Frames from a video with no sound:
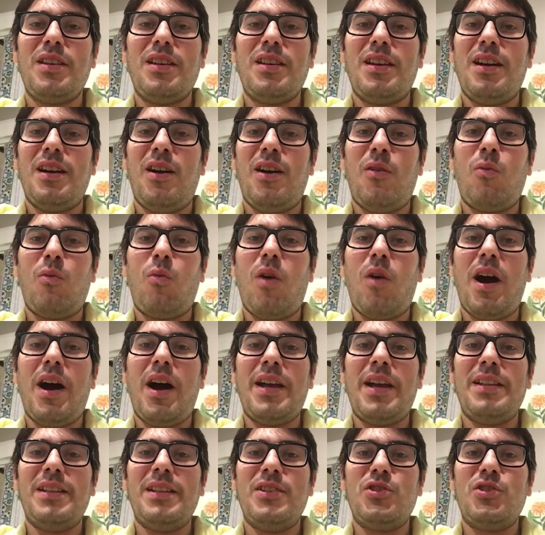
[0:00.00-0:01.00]

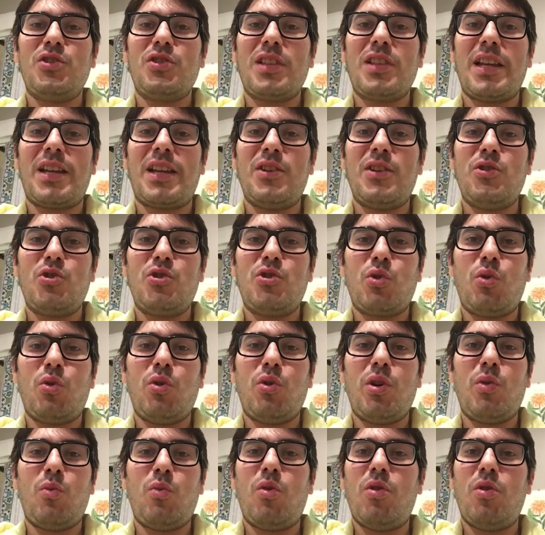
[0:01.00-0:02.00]
unwind and just like
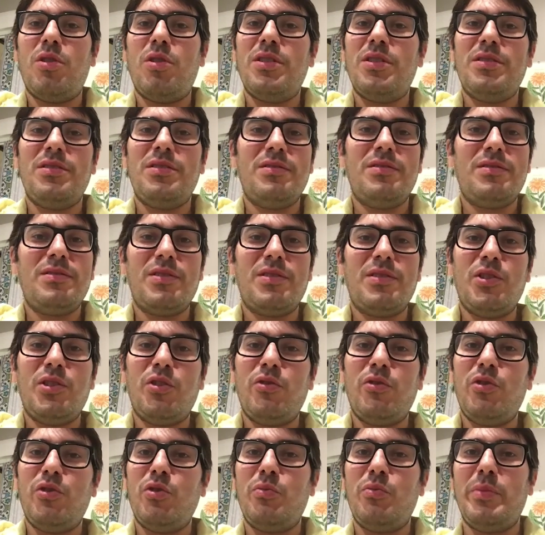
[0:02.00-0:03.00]
enjoy what
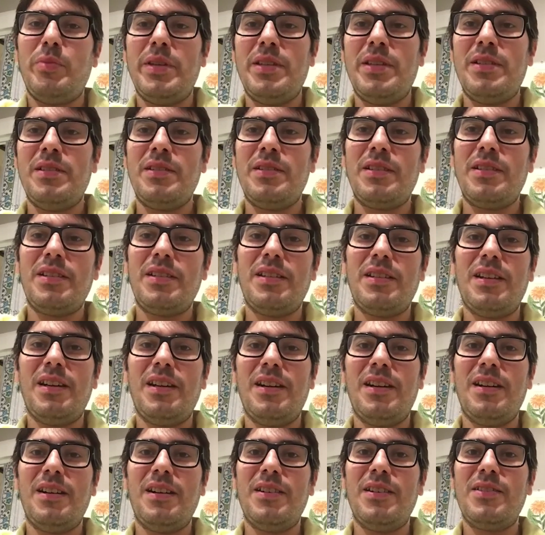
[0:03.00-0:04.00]
you've been
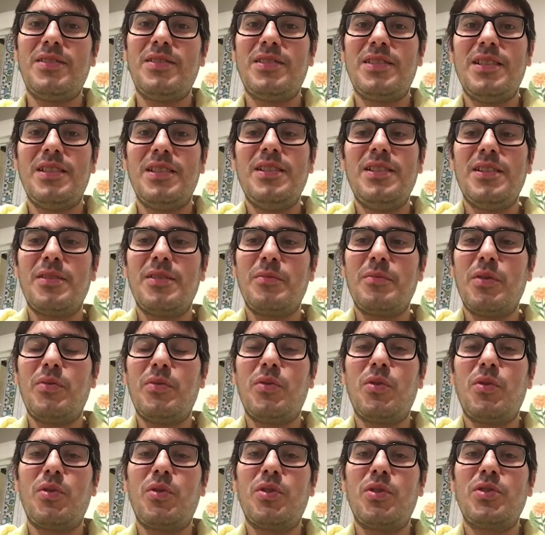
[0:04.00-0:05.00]
seeding
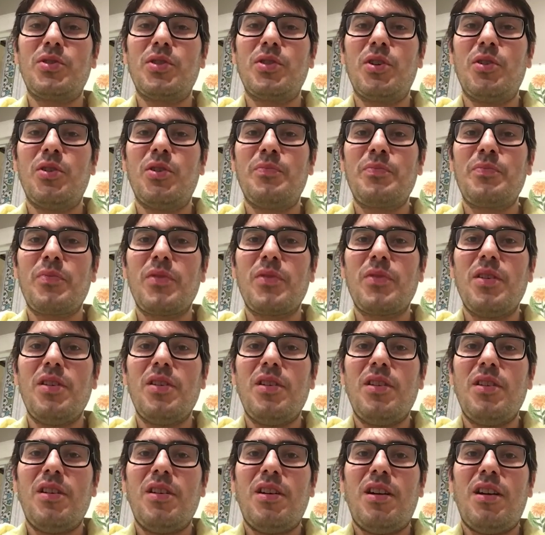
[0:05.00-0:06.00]
before. So
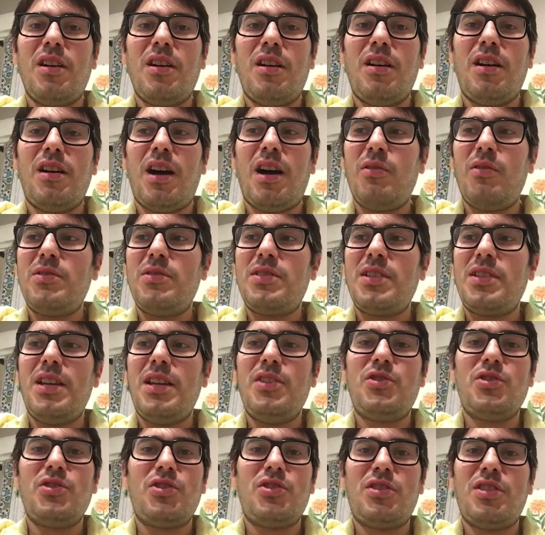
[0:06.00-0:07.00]
I would say
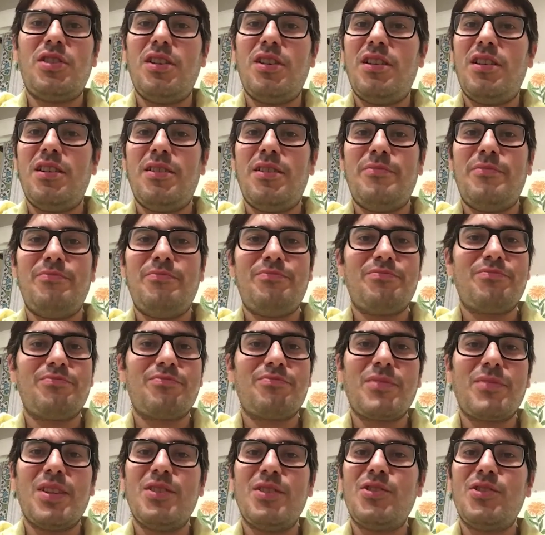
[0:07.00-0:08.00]
just
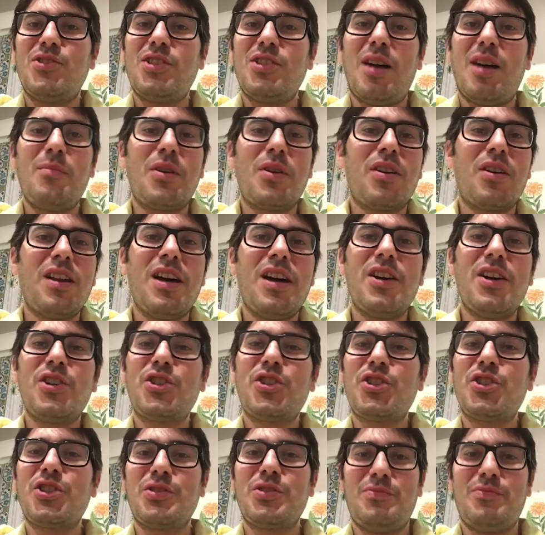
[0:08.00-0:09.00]
Summer
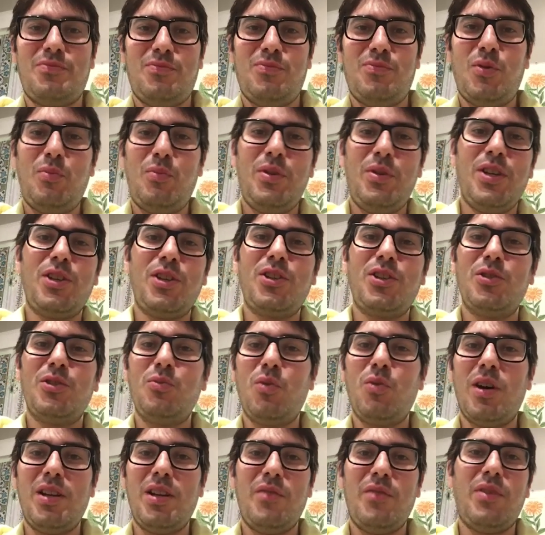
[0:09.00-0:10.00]
Lush would be a good
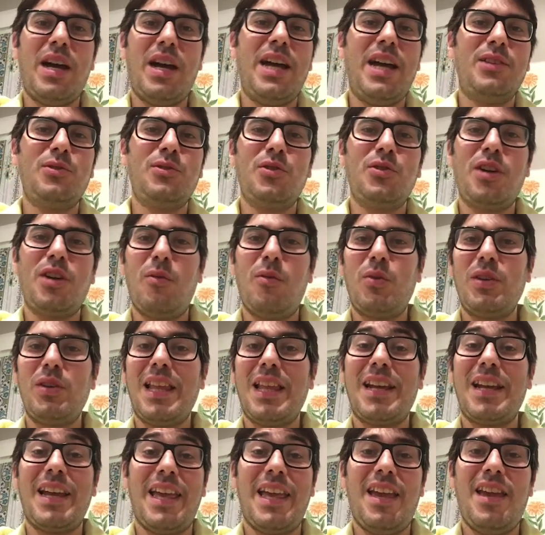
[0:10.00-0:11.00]
one if I had to come with
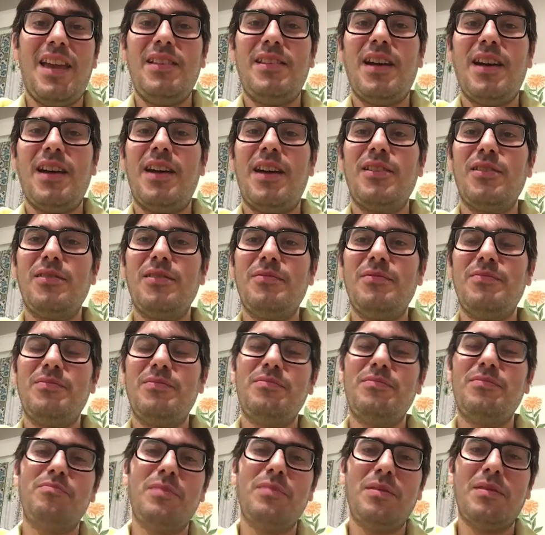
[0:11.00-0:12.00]
like a title.
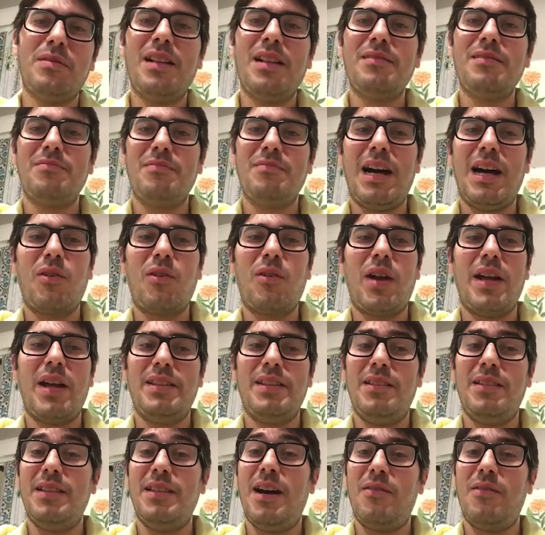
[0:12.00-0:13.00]
I'll write
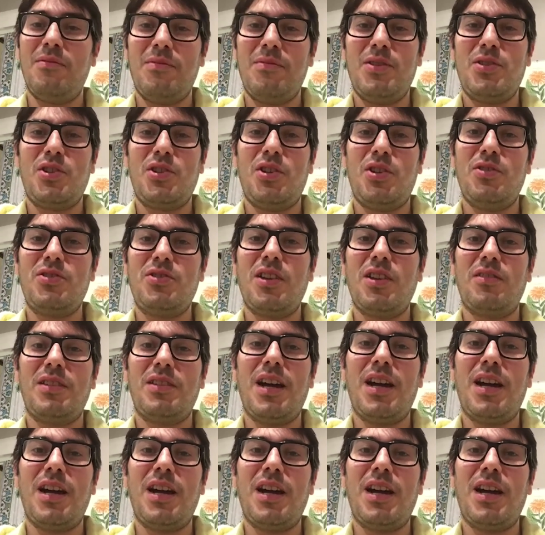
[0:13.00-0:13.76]
that down. It's a good song